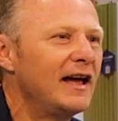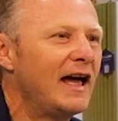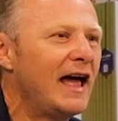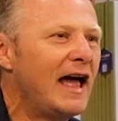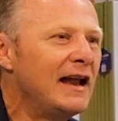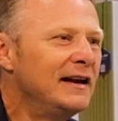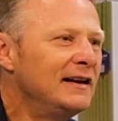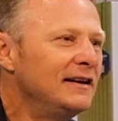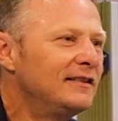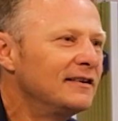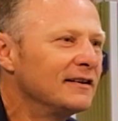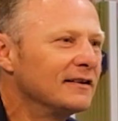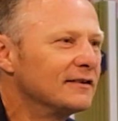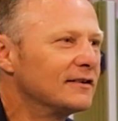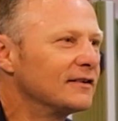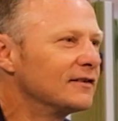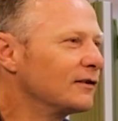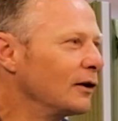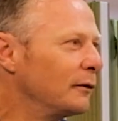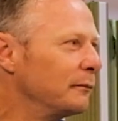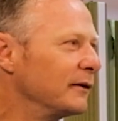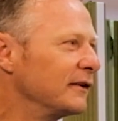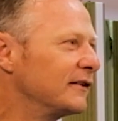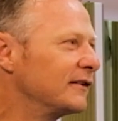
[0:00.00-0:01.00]
anything to
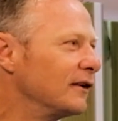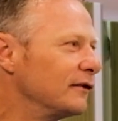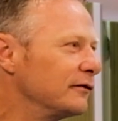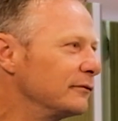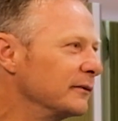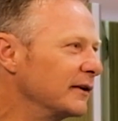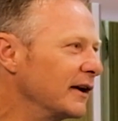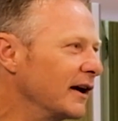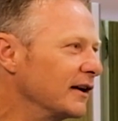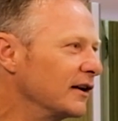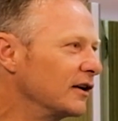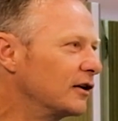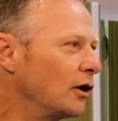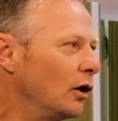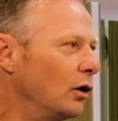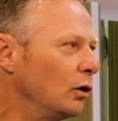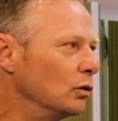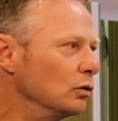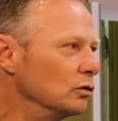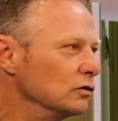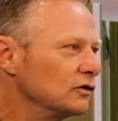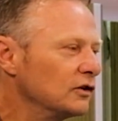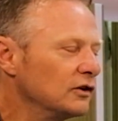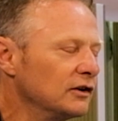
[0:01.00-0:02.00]
stop myself from getting
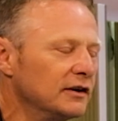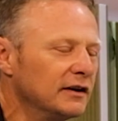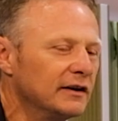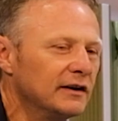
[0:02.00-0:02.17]
cold.